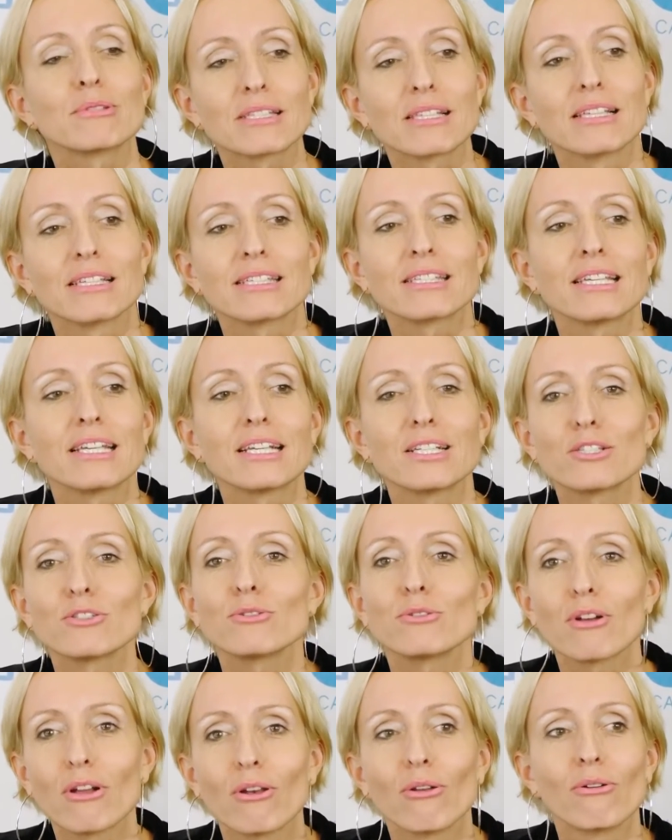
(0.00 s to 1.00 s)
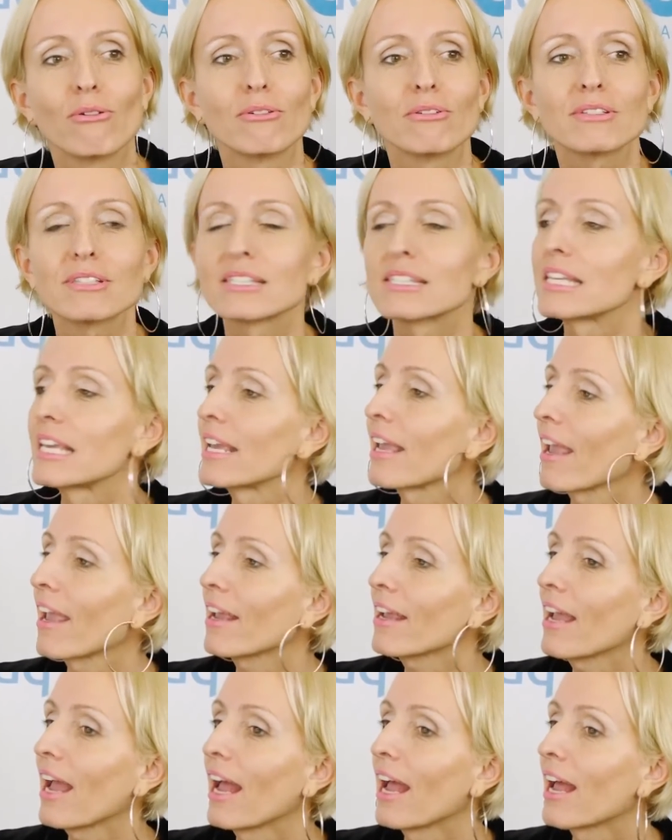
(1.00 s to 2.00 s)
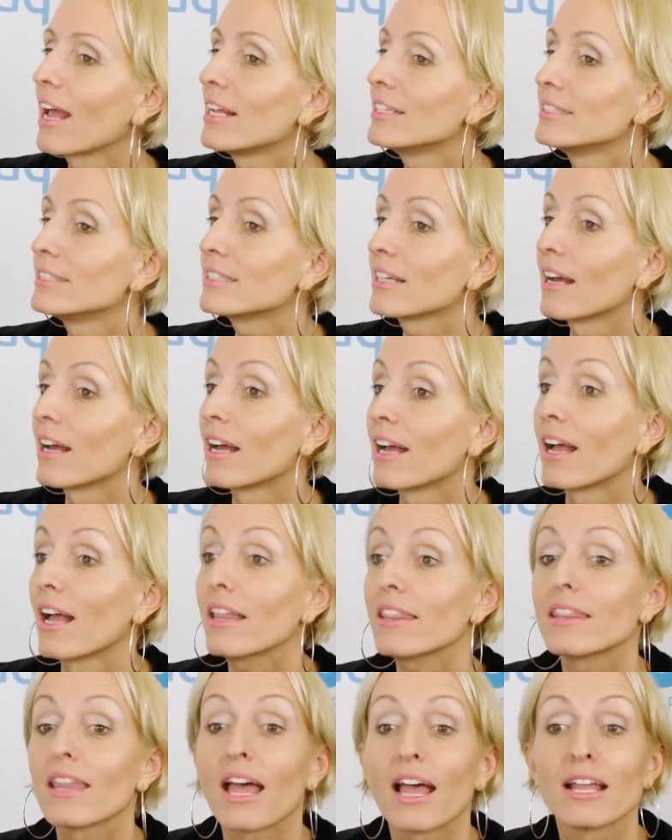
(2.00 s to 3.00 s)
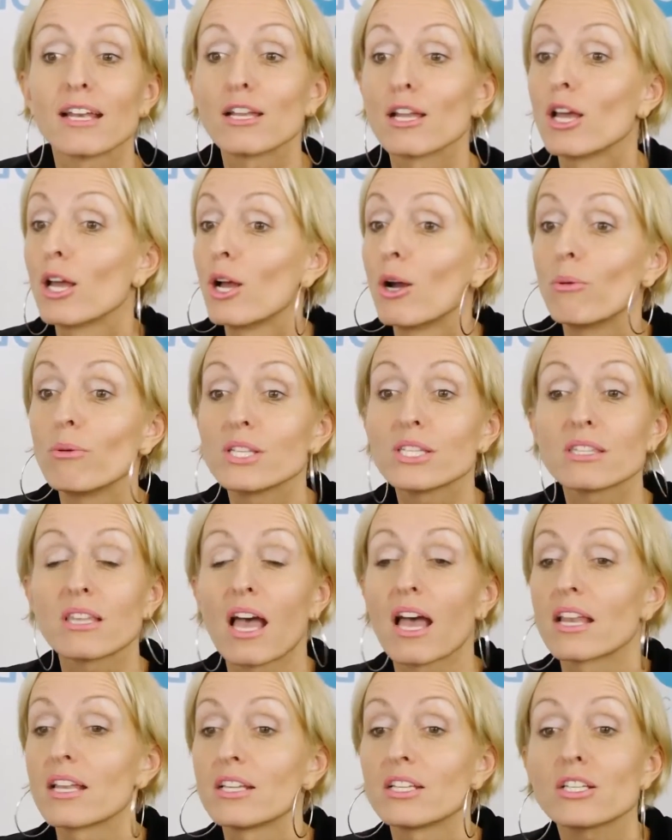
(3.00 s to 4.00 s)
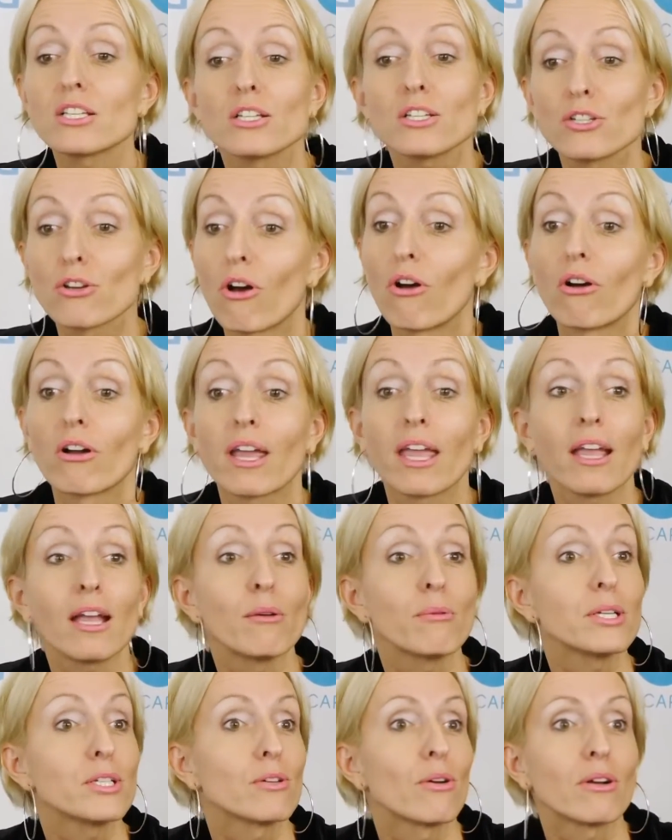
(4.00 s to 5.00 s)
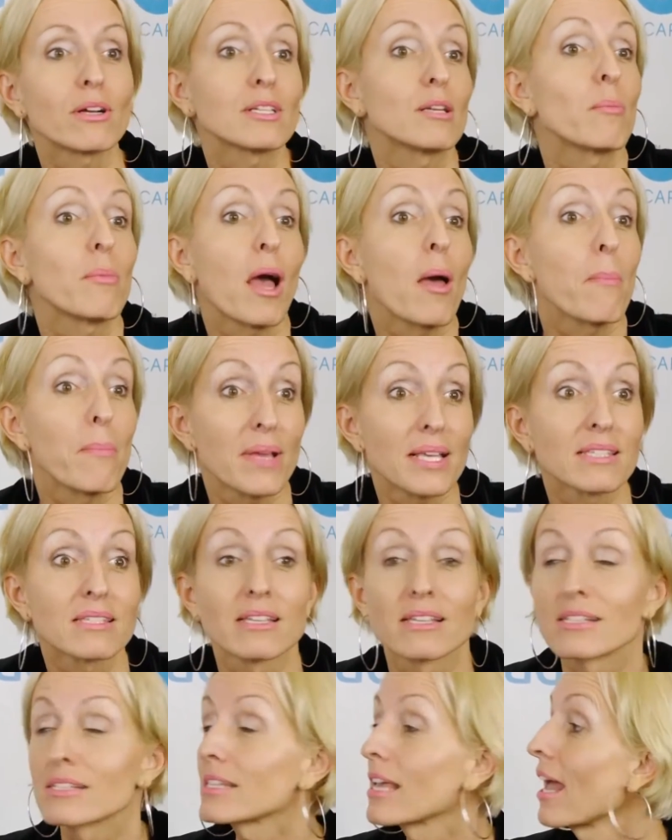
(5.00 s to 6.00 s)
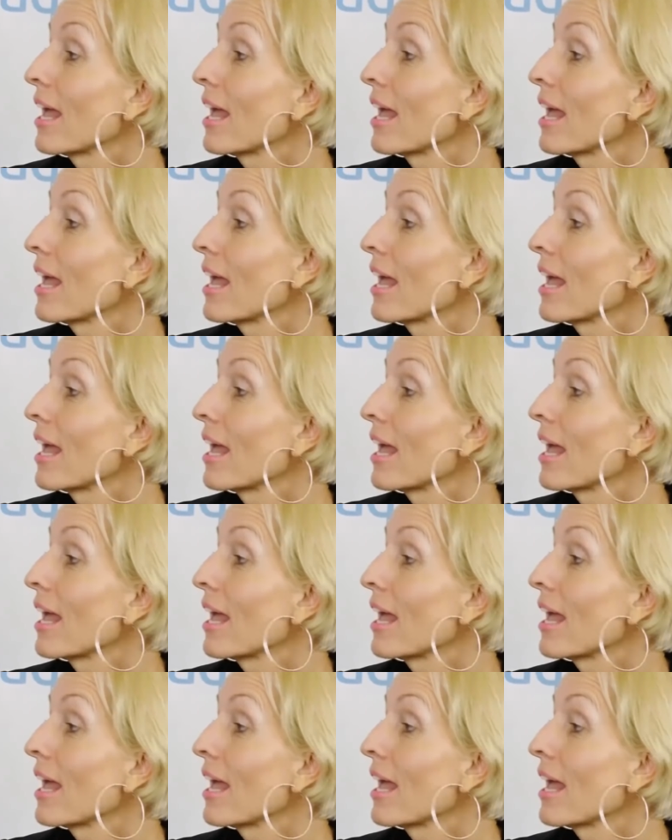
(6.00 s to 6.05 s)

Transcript: was listening to Claude singing. And then we started talking, and we talked about business.